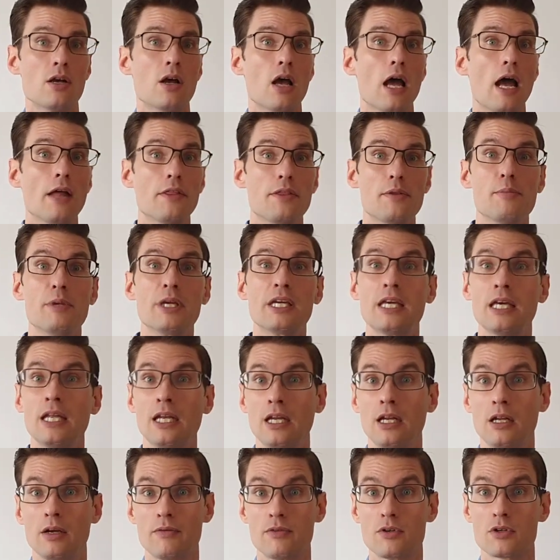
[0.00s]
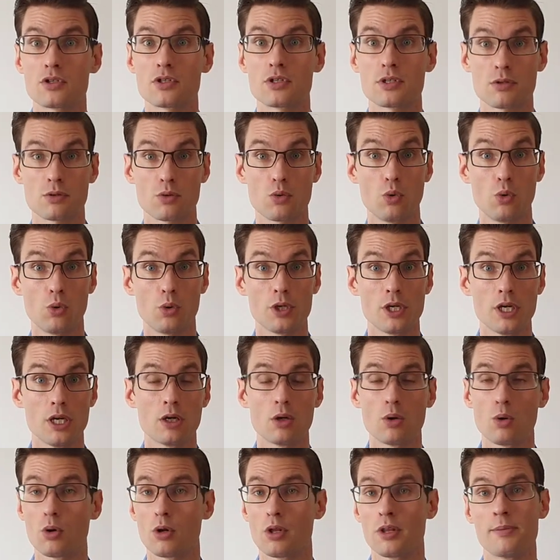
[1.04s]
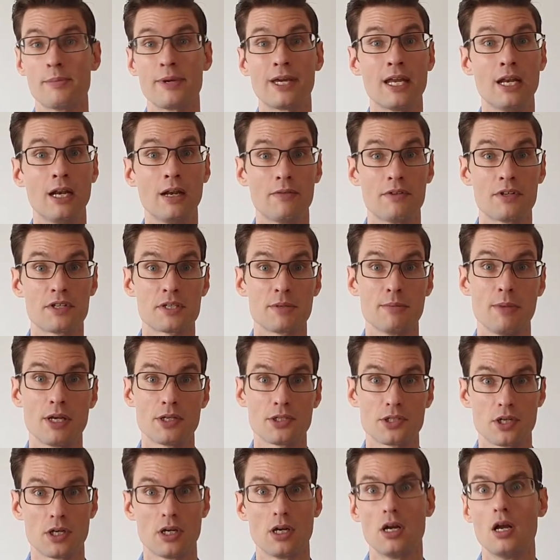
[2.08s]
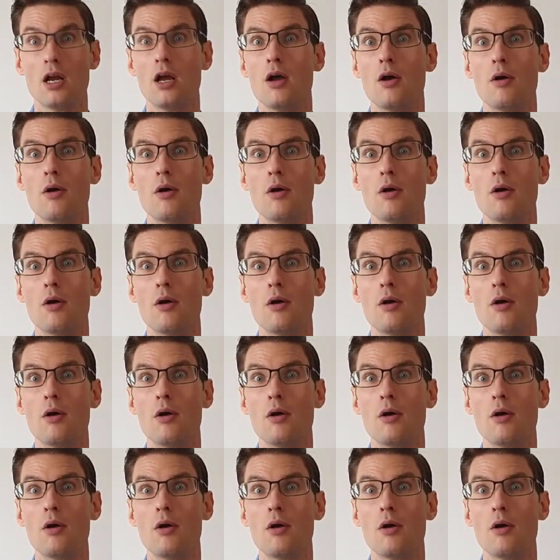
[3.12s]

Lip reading: At the beginning of your school year or the beginning of the semester,